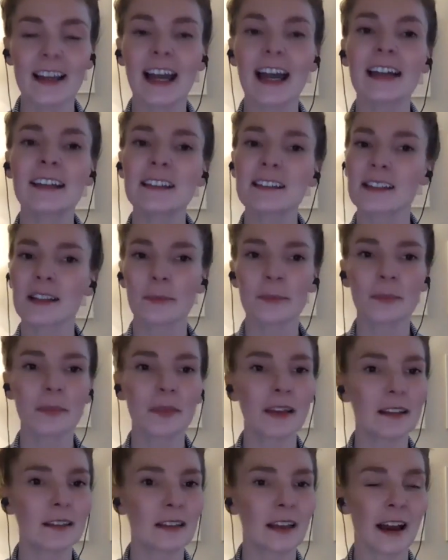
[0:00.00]
And it's
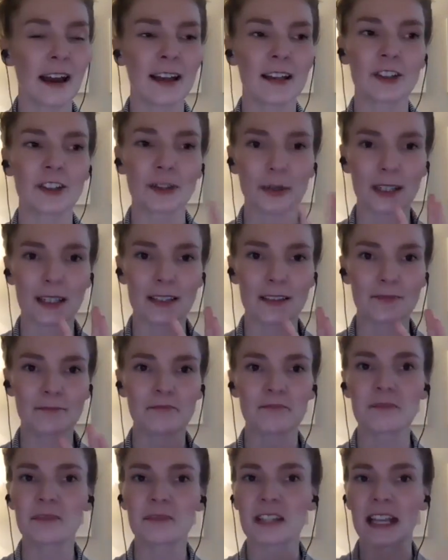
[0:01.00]
something that you can
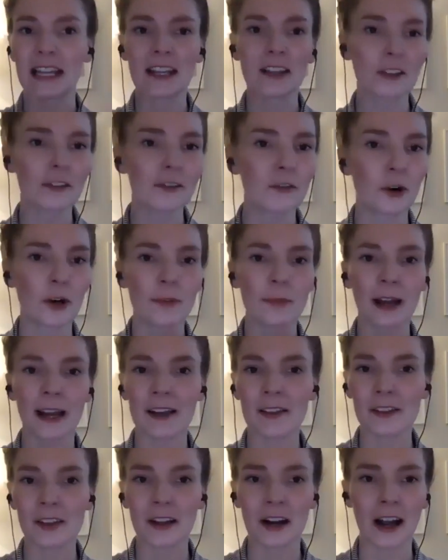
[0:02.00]
take the
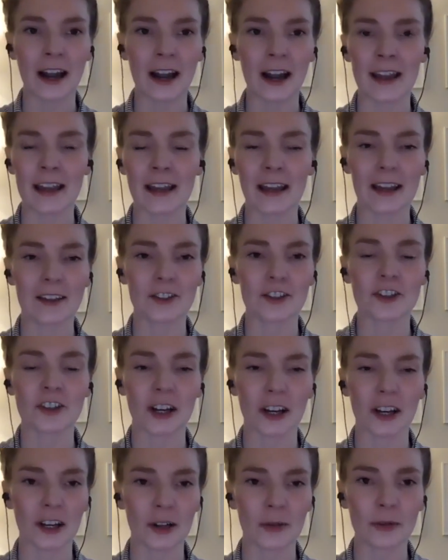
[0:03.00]
format that I
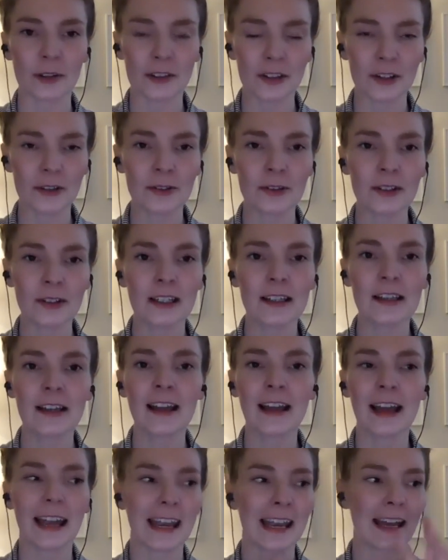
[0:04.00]
share with you
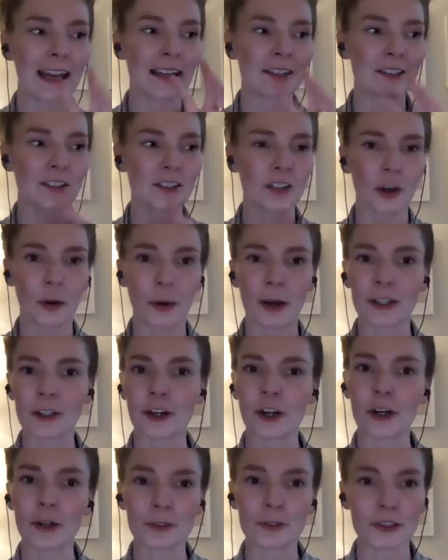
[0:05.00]
and go on
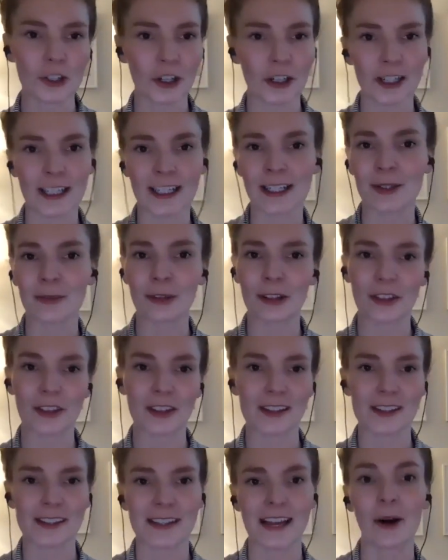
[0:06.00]
your own journey with
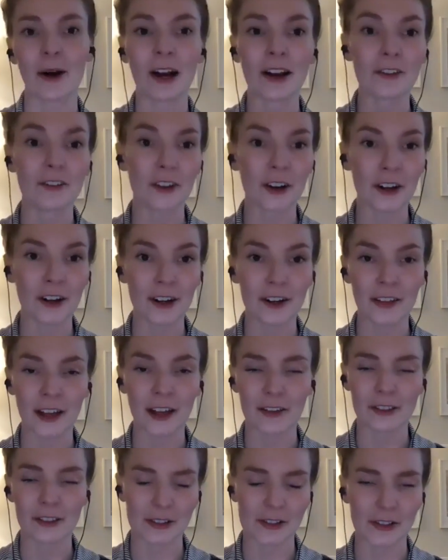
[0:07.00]
this, however
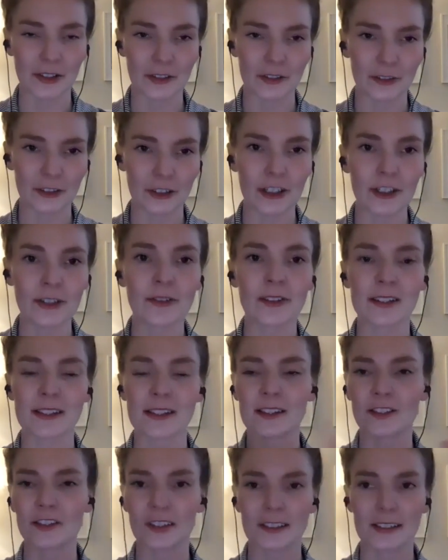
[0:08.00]
that feels good for you. This
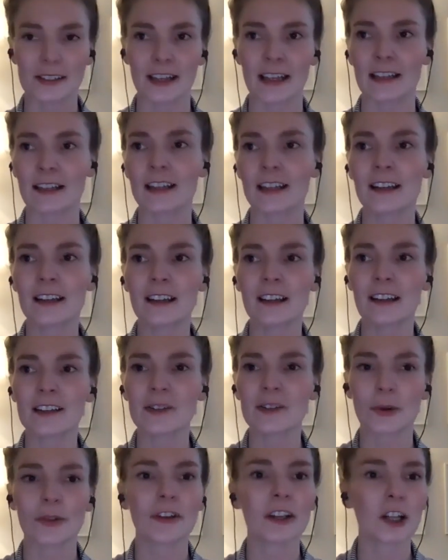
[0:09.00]
is just like
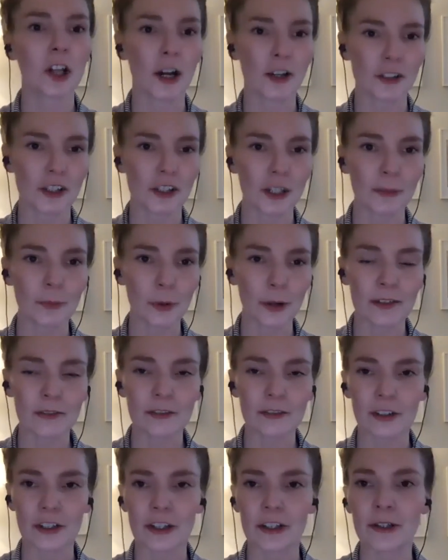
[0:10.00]
sort of a launching point
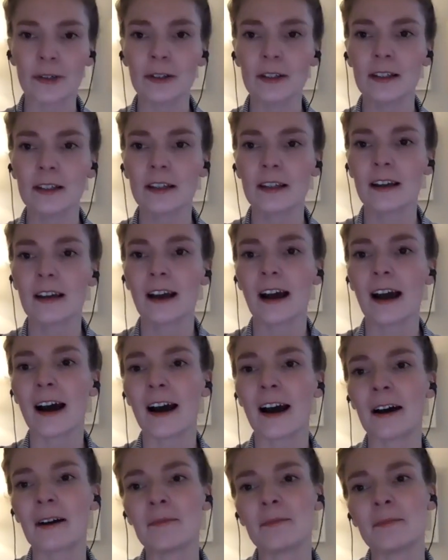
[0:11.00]
for you.
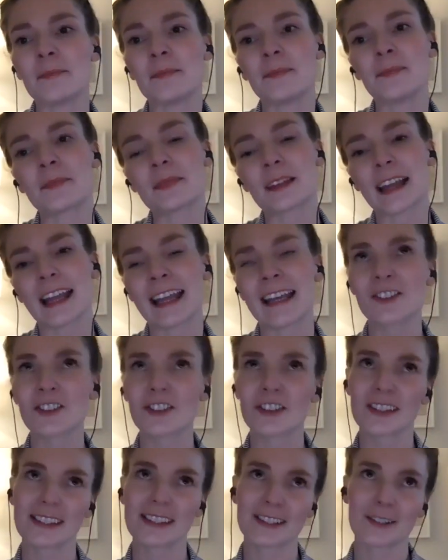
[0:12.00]
And
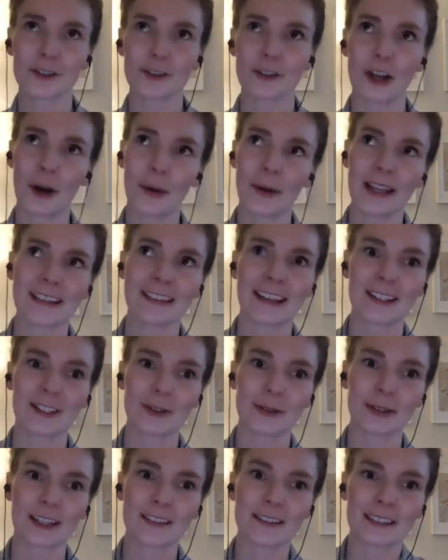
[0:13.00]
just knowing that
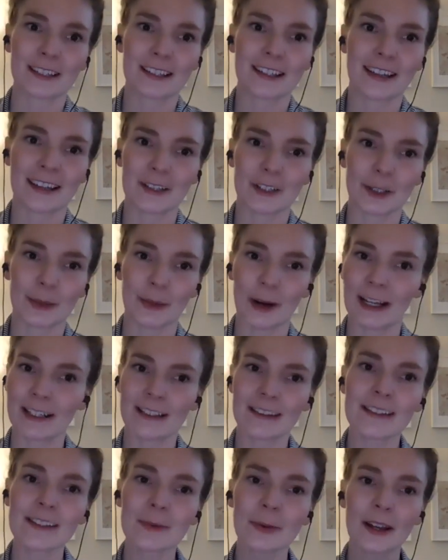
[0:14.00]
you can connect to your brand
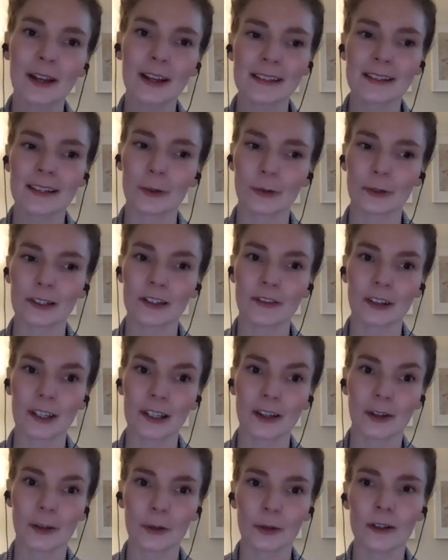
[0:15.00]
in this way is like really
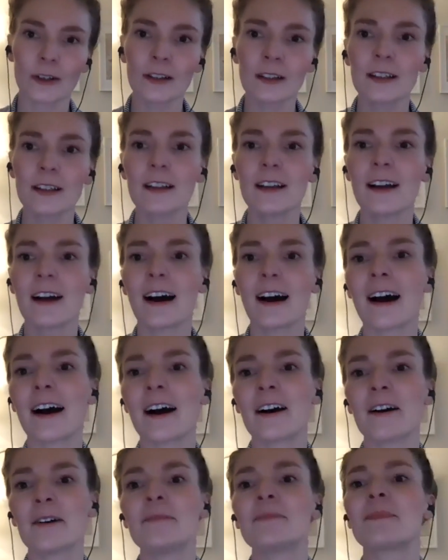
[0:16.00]
cool.
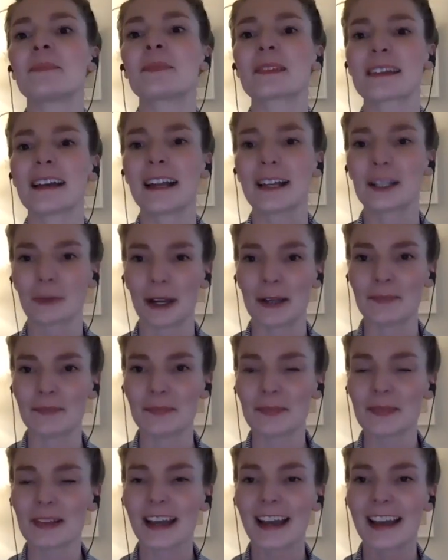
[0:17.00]

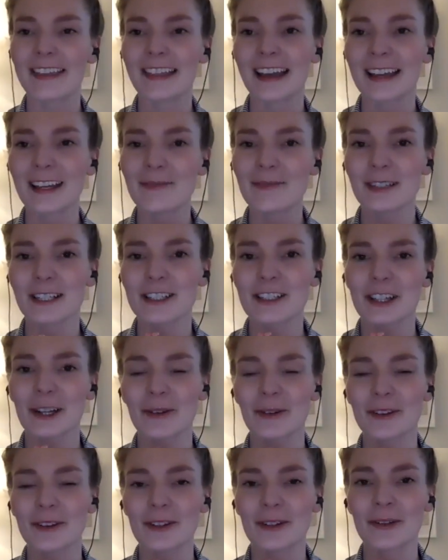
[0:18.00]
Anyway, and then I'm going to share
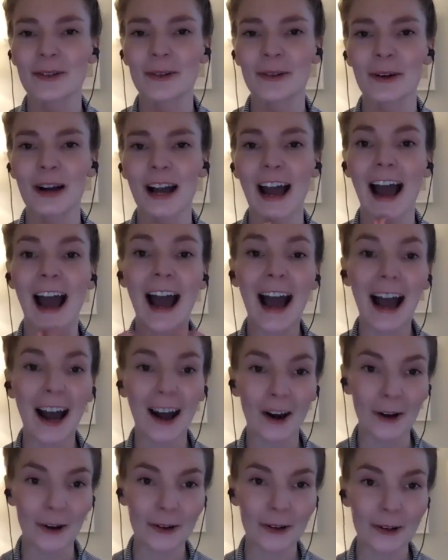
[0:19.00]
with you
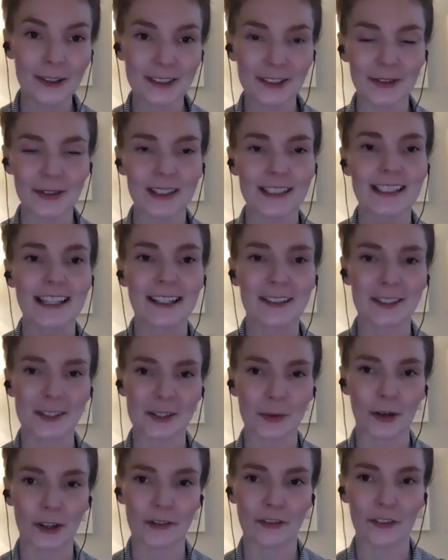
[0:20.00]
how you can take this
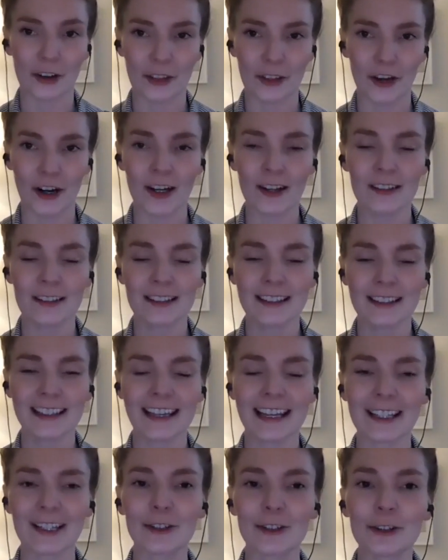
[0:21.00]
work further
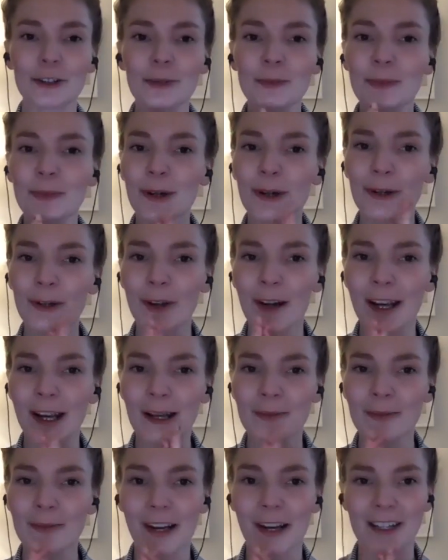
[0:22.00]
in a new
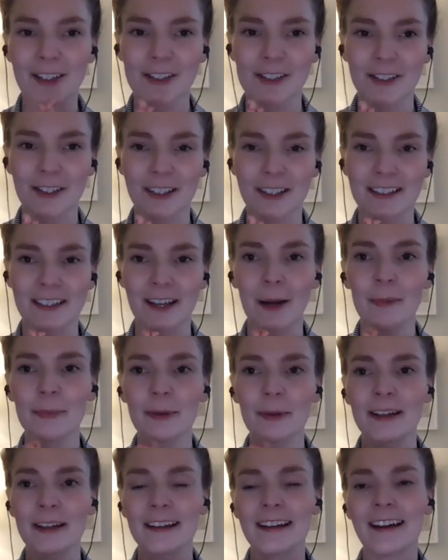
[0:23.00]
program that I just cooked
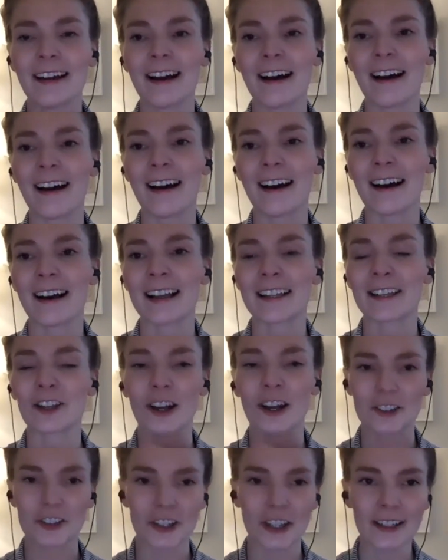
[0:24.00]
up and
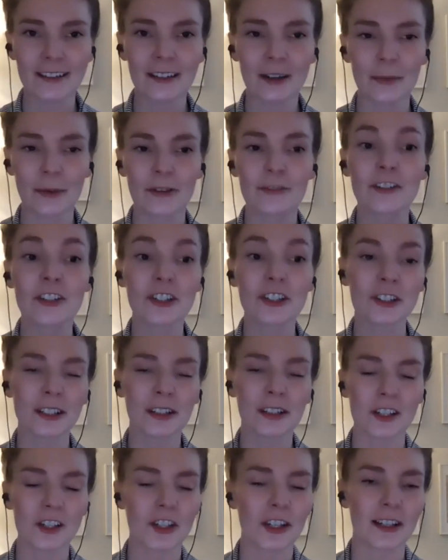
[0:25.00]
launching. I'm officially
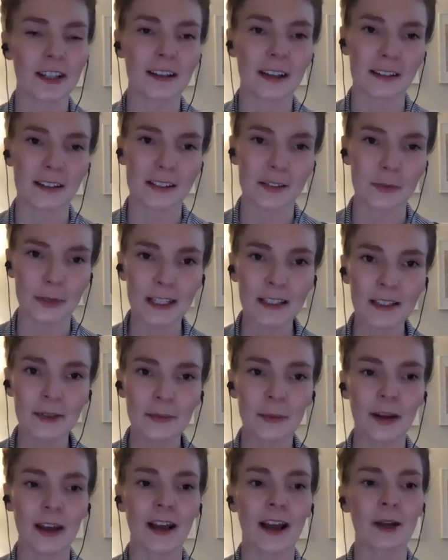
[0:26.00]
launching it next week,
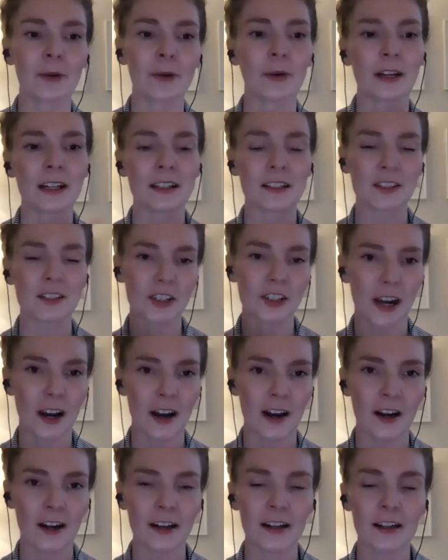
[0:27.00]
but I wanted to
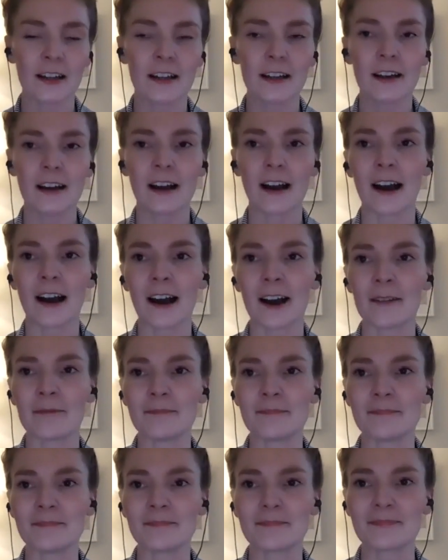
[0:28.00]
share,
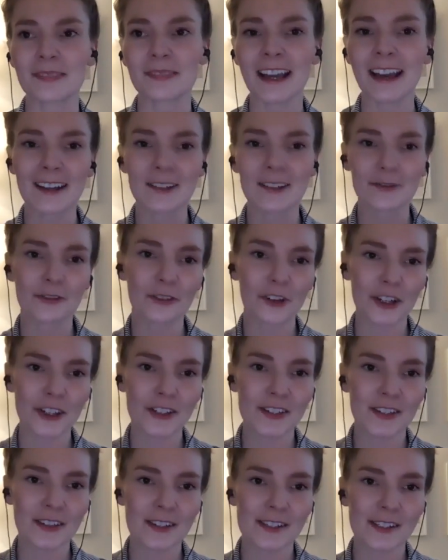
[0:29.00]

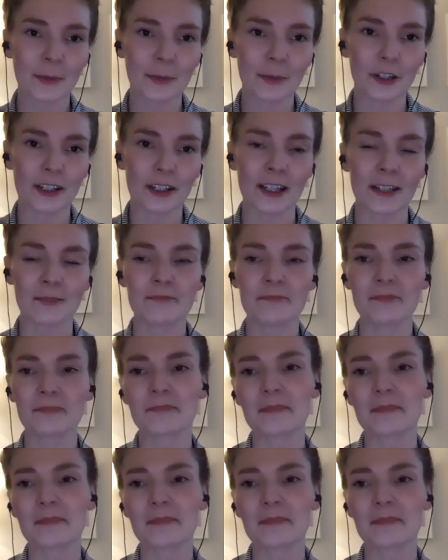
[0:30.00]
first in this community.